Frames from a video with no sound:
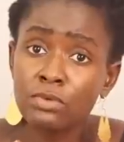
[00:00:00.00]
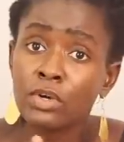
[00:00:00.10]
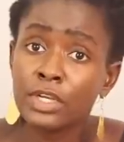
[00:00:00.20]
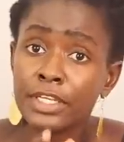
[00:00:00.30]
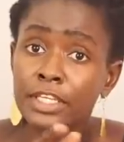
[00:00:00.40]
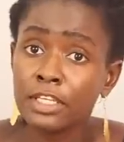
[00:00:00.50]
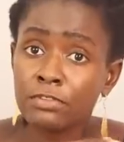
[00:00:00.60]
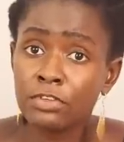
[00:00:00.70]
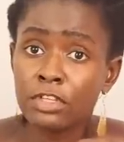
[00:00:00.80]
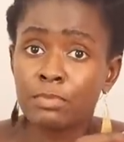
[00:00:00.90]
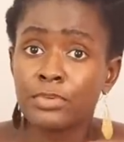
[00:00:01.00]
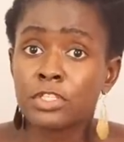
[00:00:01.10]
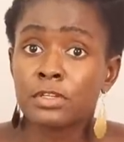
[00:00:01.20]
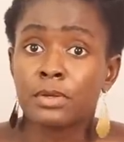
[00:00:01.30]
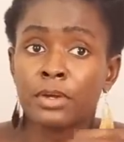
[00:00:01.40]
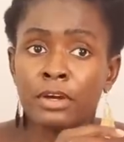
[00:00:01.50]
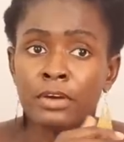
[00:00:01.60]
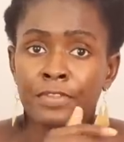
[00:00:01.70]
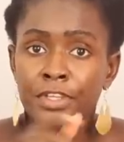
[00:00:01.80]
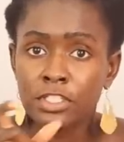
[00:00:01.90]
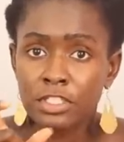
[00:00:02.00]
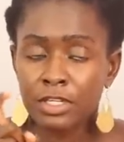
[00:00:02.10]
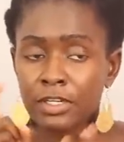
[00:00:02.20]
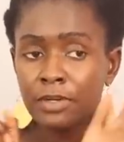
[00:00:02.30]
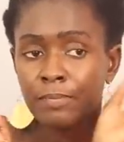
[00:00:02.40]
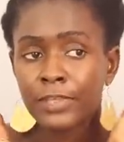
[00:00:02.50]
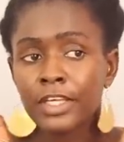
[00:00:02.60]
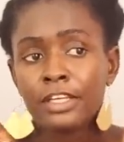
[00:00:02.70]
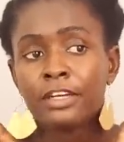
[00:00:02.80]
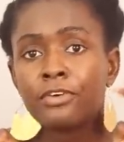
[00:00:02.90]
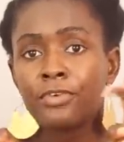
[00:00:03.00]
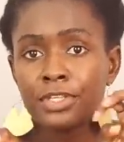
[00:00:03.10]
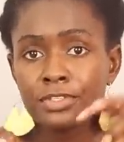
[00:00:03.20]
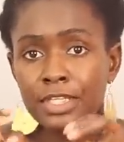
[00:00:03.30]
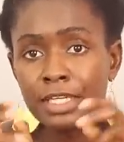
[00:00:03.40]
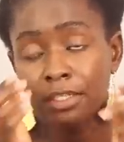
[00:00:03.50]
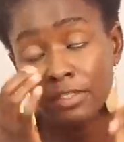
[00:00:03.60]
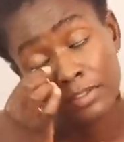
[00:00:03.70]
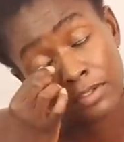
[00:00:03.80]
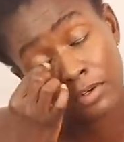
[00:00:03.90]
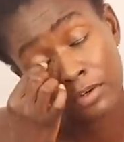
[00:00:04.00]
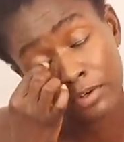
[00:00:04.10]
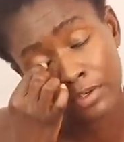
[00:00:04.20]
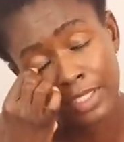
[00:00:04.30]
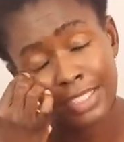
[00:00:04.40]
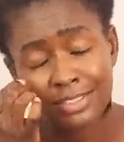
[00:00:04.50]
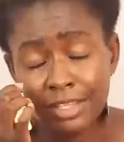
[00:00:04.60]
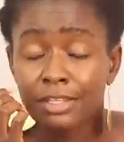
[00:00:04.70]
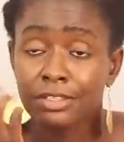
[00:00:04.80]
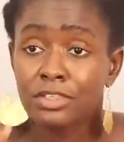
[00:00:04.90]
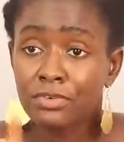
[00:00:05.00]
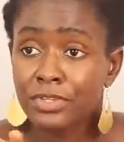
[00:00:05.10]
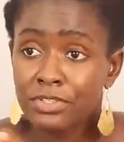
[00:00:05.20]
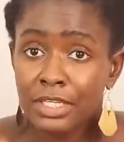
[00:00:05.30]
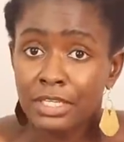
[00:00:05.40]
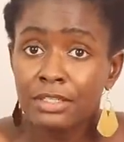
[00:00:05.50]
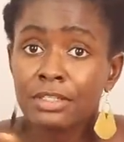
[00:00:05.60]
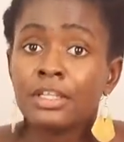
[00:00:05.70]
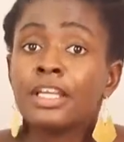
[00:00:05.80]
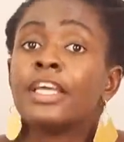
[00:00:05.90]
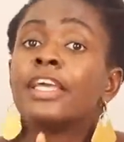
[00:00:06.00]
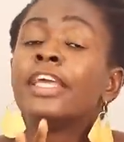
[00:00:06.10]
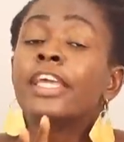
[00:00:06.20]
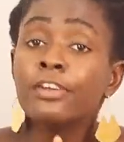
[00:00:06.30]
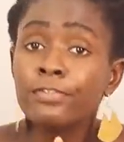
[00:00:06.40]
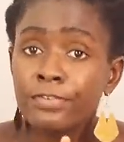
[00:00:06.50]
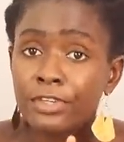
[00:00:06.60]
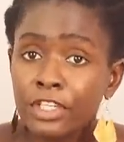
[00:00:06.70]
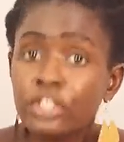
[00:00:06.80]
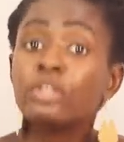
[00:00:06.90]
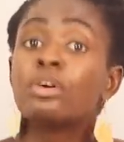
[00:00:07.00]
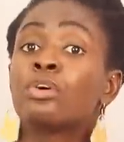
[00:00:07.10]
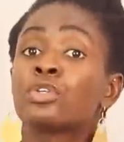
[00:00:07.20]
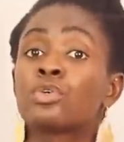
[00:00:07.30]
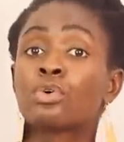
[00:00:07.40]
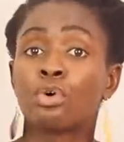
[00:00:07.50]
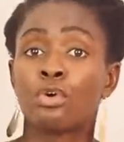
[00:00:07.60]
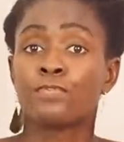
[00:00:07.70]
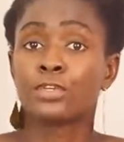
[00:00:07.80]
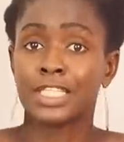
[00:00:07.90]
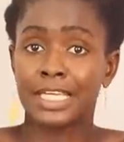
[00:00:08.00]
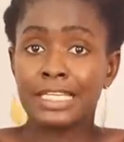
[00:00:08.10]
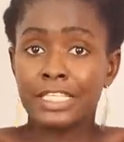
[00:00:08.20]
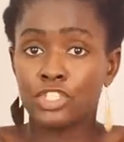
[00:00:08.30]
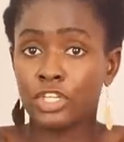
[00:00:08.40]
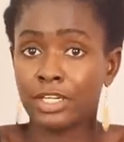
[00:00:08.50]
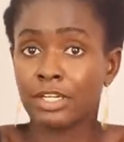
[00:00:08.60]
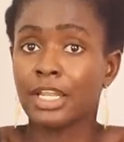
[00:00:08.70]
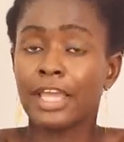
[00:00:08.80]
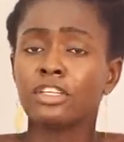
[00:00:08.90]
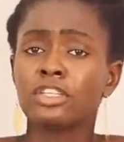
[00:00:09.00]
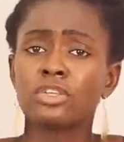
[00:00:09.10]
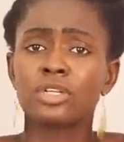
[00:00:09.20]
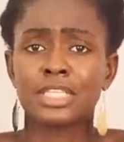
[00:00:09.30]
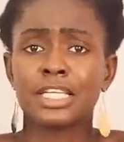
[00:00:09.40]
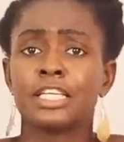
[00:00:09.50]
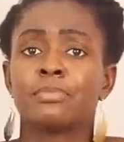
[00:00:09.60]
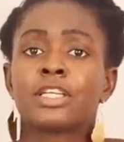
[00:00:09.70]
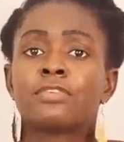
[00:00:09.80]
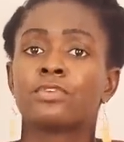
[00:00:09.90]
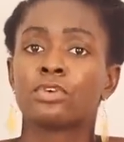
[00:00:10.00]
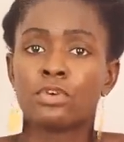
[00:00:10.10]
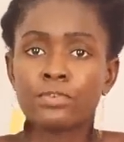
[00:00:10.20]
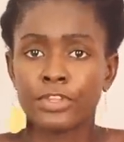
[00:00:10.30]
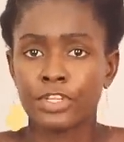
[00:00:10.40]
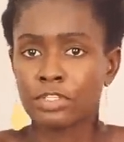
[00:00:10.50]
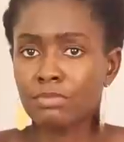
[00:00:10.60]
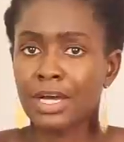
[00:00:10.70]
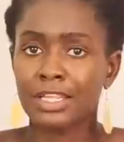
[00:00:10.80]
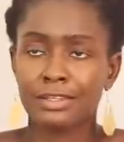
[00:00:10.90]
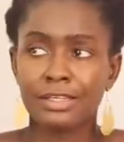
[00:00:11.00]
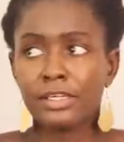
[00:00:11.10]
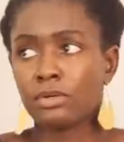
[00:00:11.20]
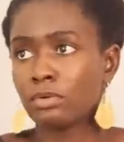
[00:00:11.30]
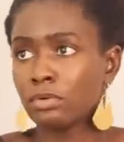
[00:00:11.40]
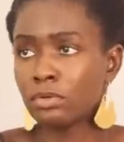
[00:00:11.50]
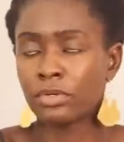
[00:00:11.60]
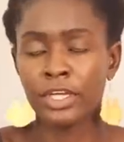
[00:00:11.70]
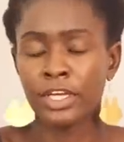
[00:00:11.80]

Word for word: will only give you the uh, this uh, receipt or yes i think it's a receipt if you also go for daily check like it's not daily but if you go for this monthly or